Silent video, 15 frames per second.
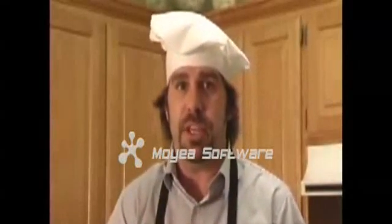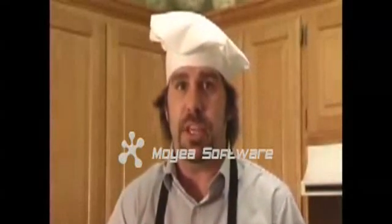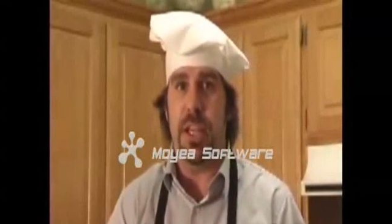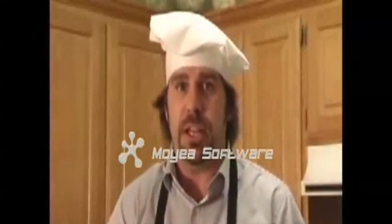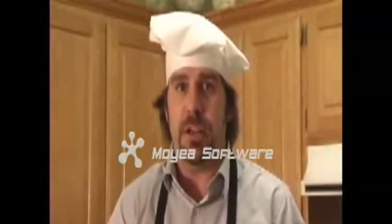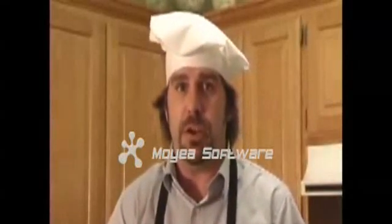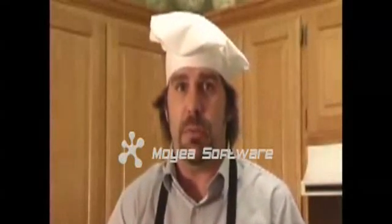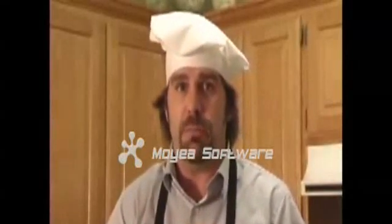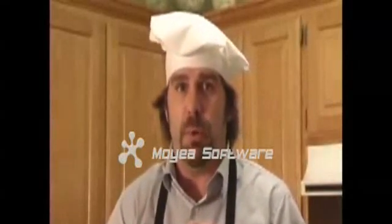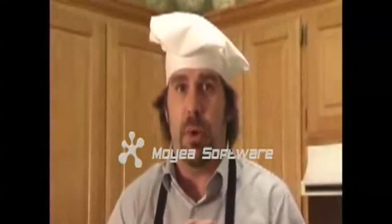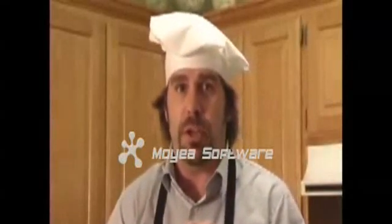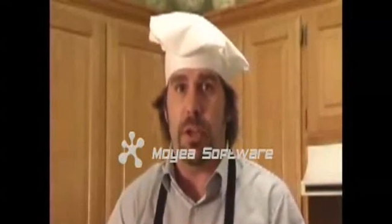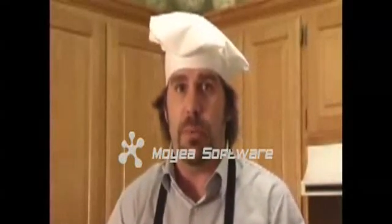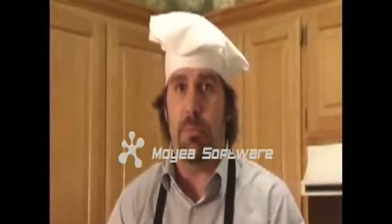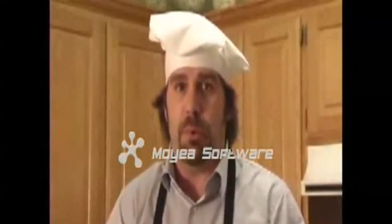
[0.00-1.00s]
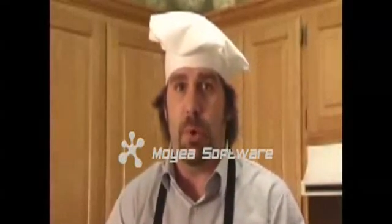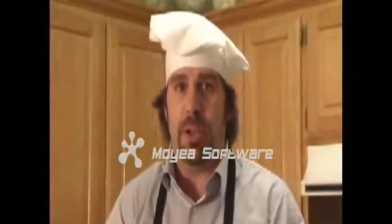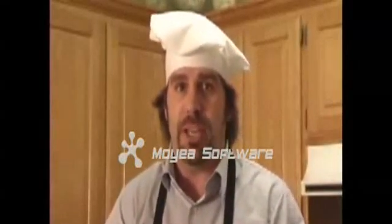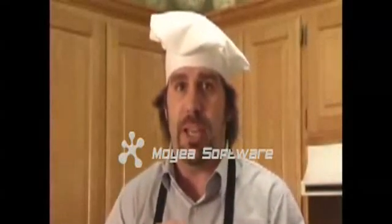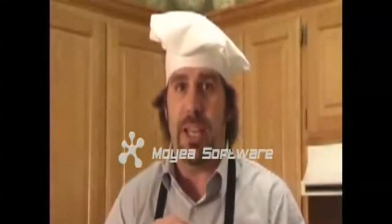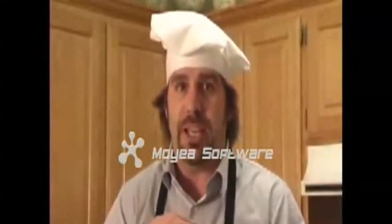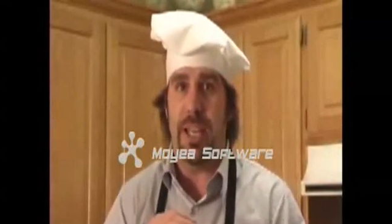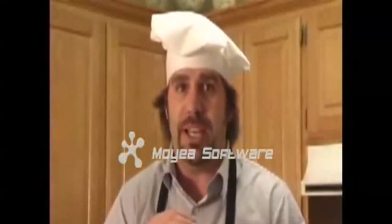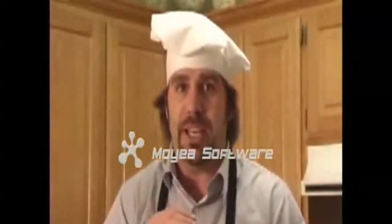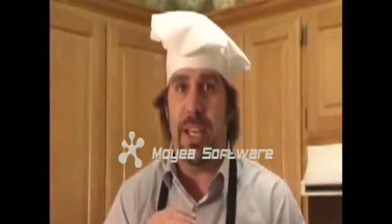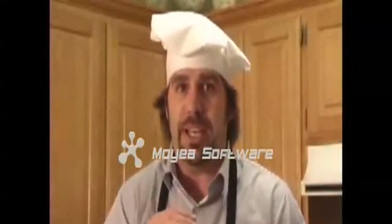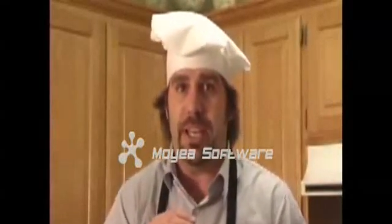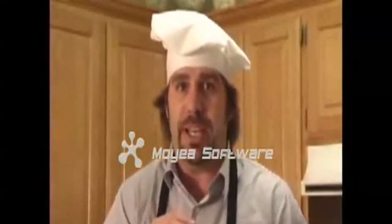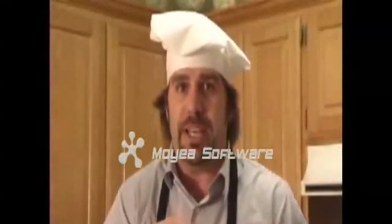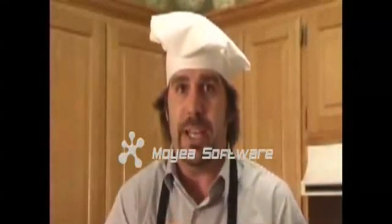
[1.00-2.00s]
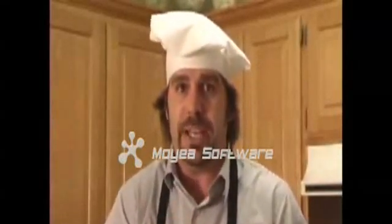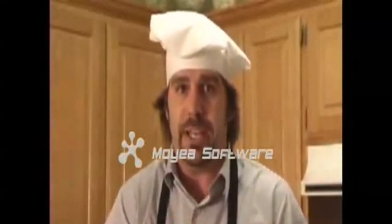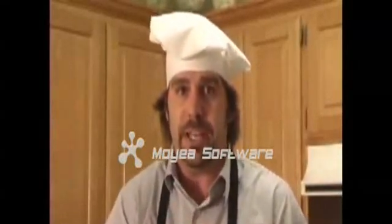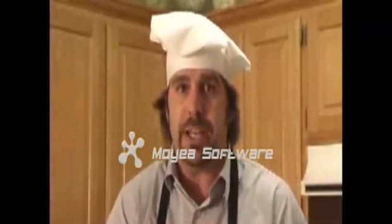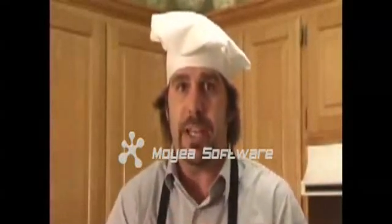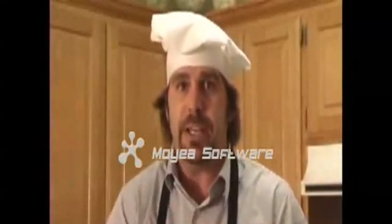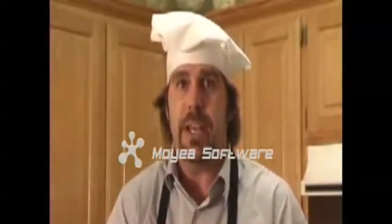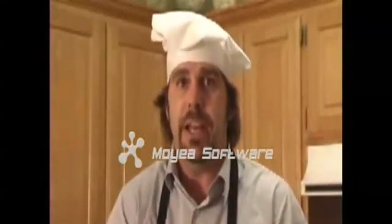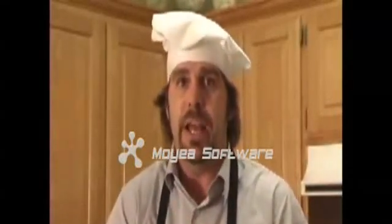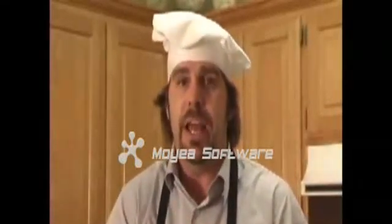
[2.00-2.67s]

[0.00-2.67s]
get it, good boy, get it, get it, get it, get it, get it, get it.